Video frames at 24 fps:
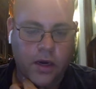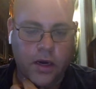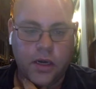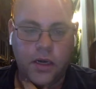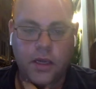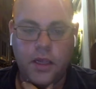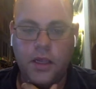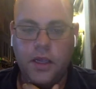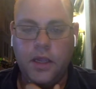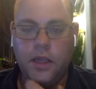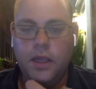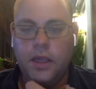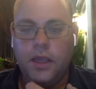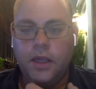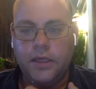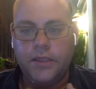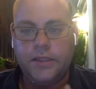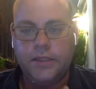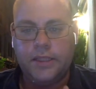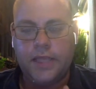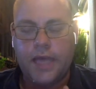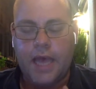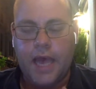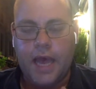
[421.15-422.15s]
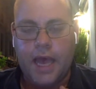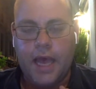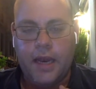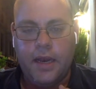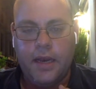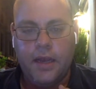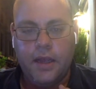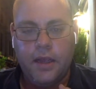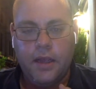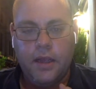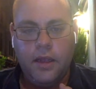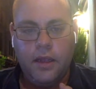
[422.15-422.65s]
art is
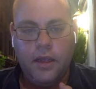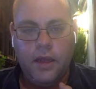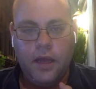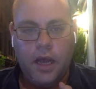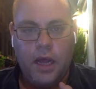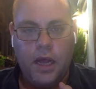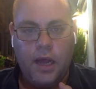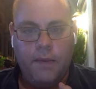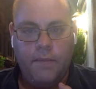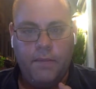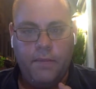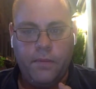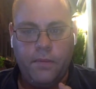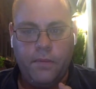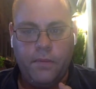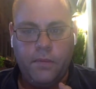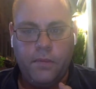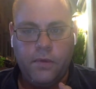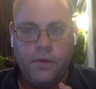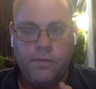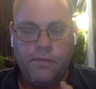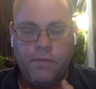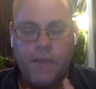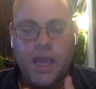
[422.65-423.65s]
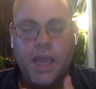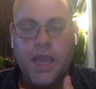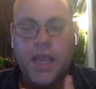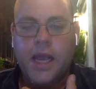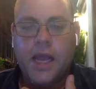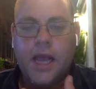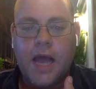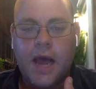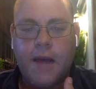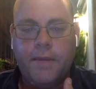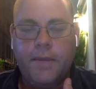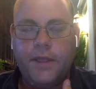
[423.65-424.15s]
that
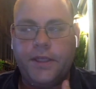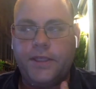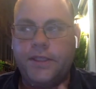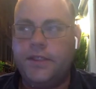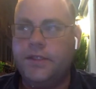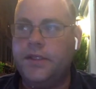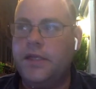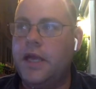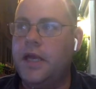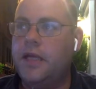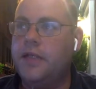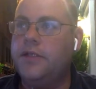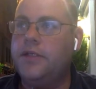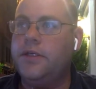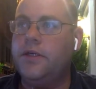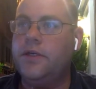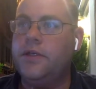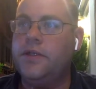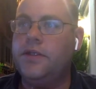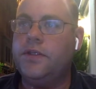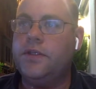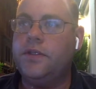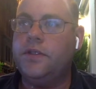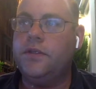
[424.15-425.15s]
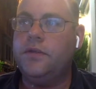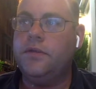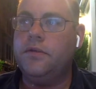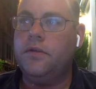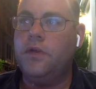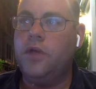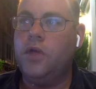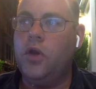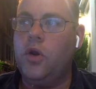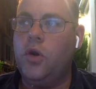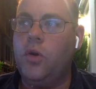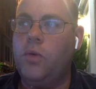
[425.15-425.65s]
making comics is not just
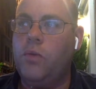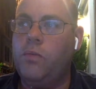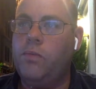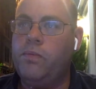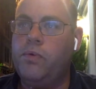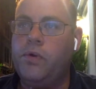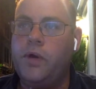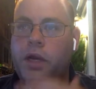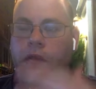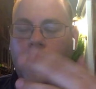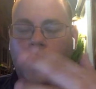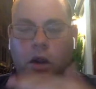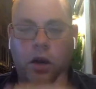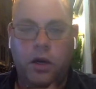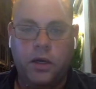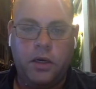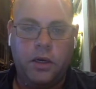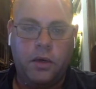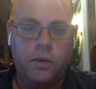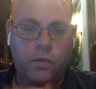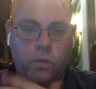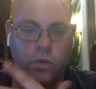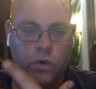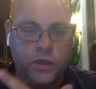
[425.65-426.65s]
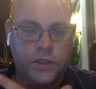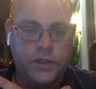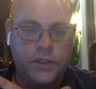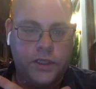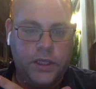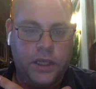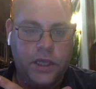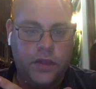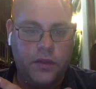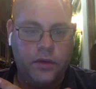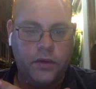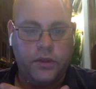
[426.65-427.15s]
putting art and words
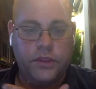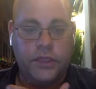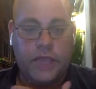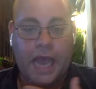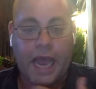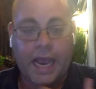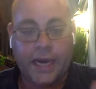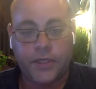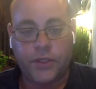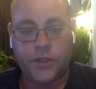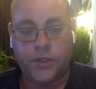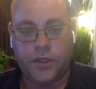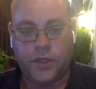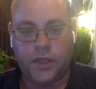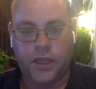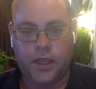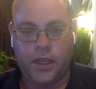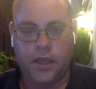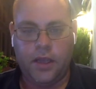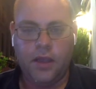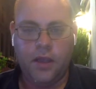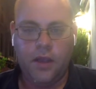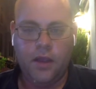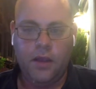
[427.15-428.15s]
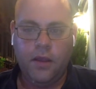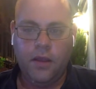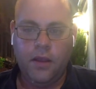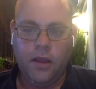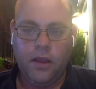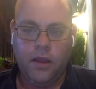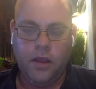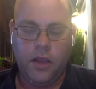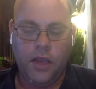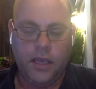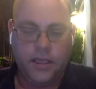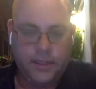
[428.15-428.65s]
together.
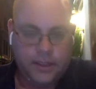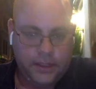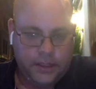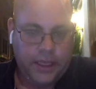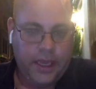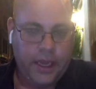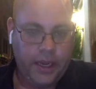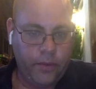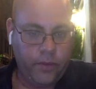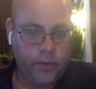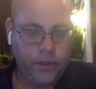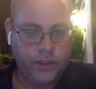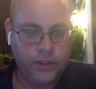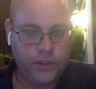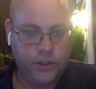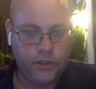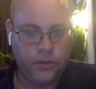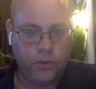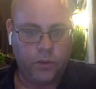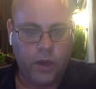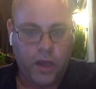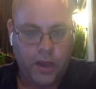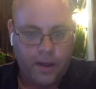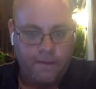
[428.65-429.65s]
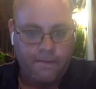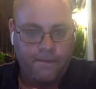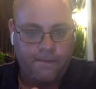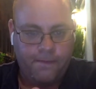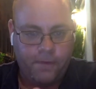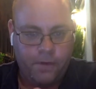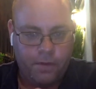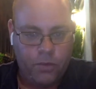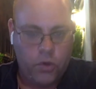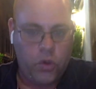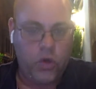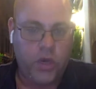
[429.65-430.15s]
It's a language. It's a way of
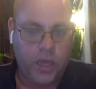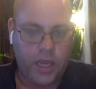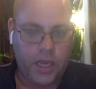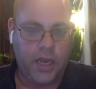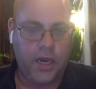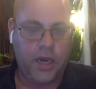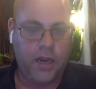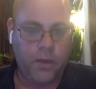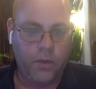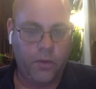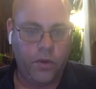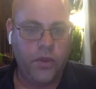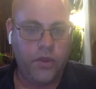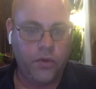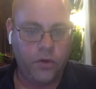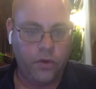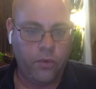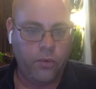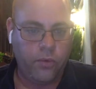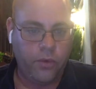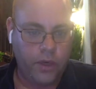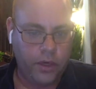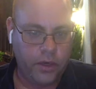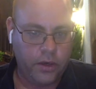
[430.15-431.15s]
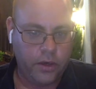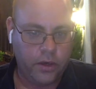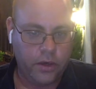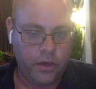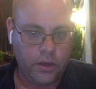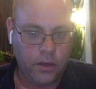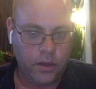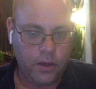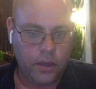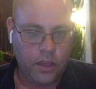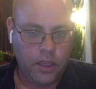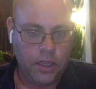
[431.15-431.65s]
communicating with your reader,
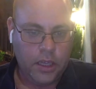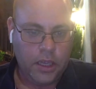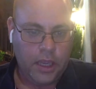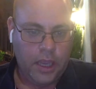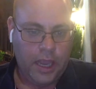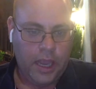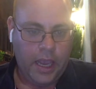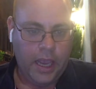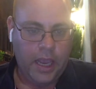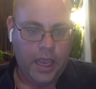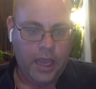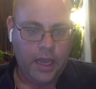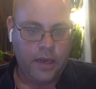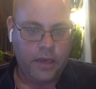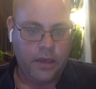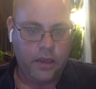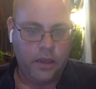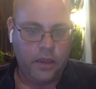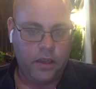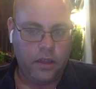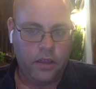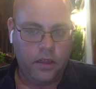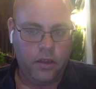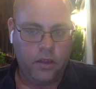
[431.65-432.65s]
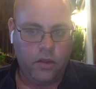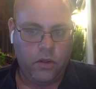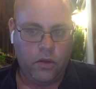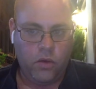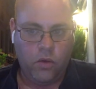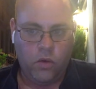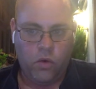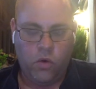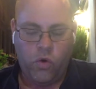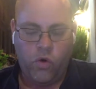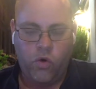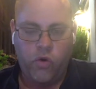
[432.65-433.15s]
and
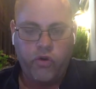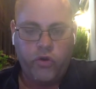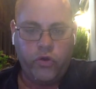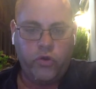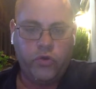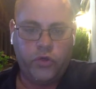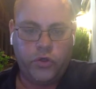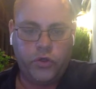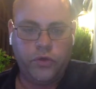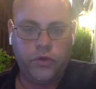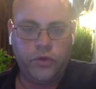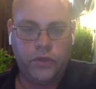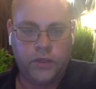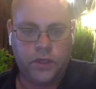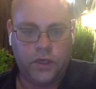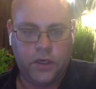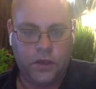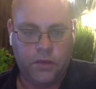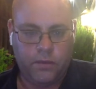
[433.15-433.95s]
who you choose